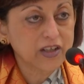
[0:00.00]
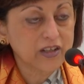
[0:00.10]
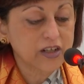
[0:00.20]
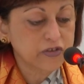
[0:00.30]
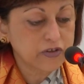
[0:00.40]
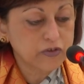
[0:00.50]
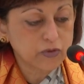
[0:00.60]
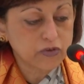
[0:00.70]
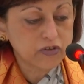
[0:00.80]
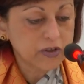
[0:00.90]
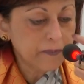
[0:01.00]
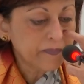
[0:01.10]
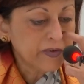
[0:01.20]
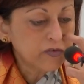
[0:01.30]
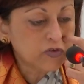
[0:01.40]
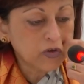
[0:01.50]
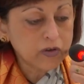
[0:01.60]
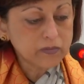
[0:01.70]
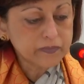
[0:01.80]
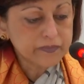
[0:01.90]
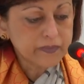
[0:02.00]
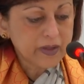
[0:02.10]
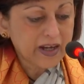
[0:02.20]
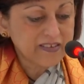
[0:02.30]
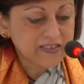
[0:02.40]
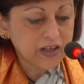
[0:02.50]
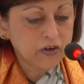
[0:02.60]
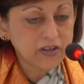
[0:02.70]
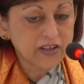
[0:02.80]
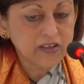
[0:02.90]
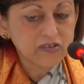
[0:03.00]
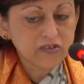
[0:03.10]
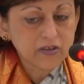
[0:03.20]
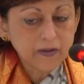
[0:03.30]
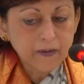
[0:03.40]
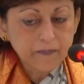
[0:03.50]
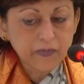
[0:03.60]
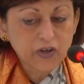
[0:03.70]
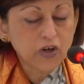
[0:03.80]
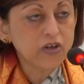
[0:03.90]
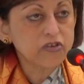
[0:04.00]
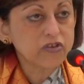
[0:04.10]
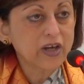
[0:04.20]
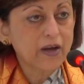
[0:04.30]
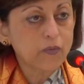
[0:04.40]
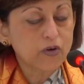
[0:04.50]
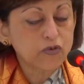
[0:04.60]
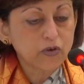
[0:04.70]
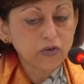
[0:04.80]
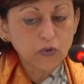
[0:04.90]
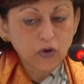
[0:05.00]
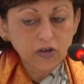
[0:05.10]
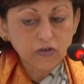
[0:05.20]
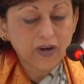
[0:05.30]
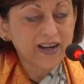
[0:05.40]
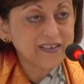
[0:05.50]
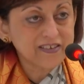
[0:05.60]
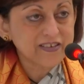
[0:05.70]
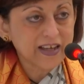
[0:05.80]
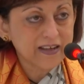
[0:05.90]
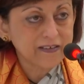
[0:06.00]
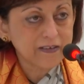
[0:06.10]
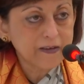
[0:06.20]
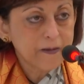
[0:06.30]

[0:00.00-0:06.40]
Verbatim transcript: and cultural roots. So I say all this because I want you all to understand